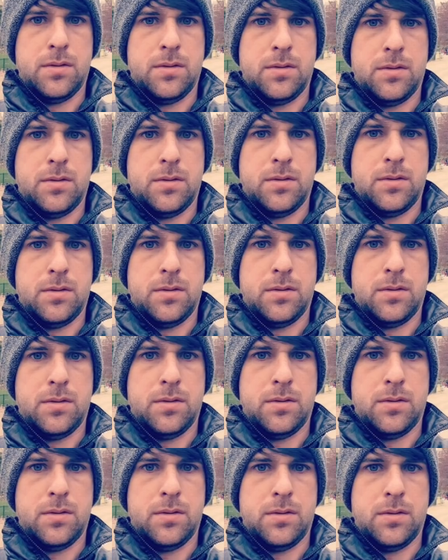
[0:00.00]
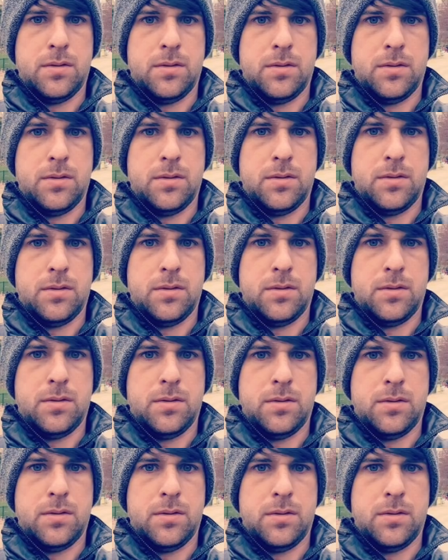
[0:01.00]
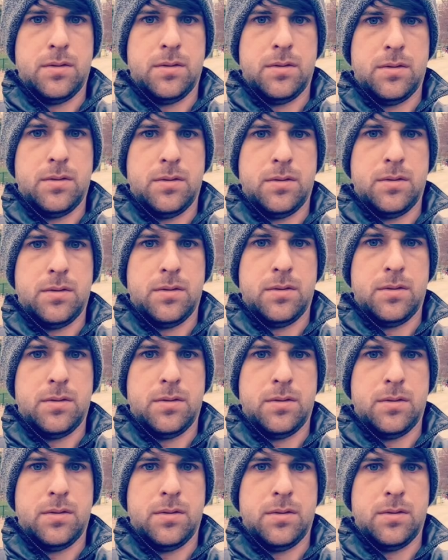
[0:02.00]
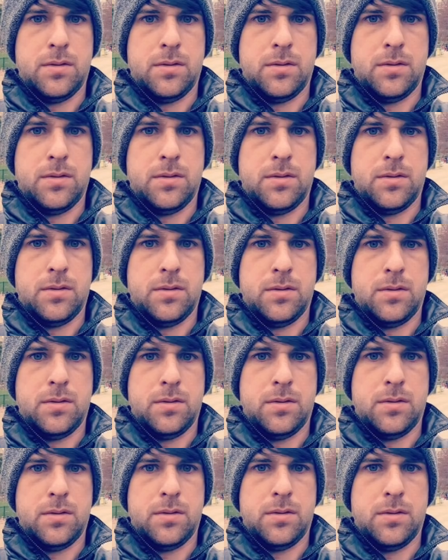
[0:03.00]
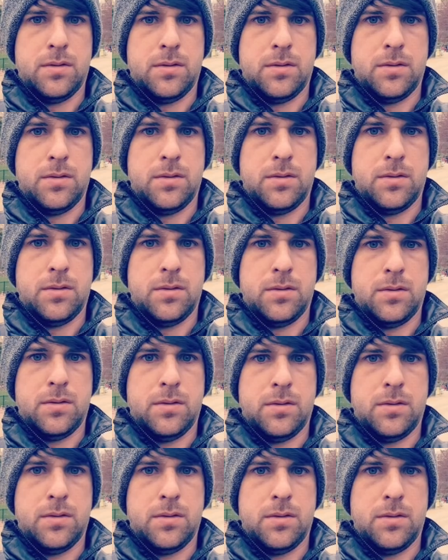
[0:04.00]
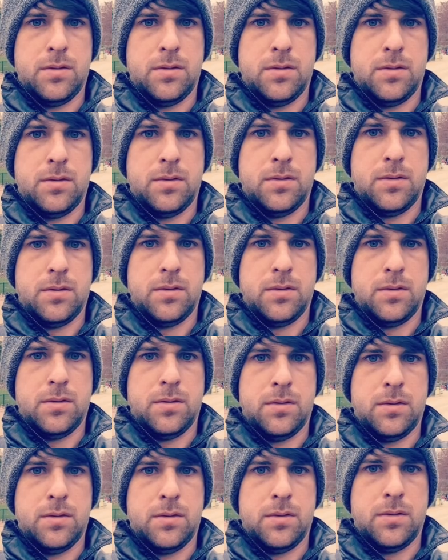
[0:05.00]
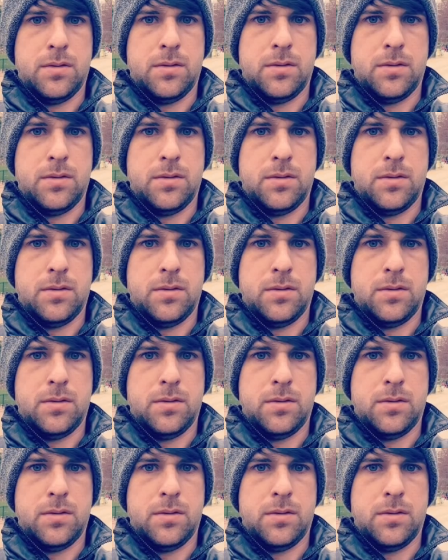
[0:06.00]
(not speaking)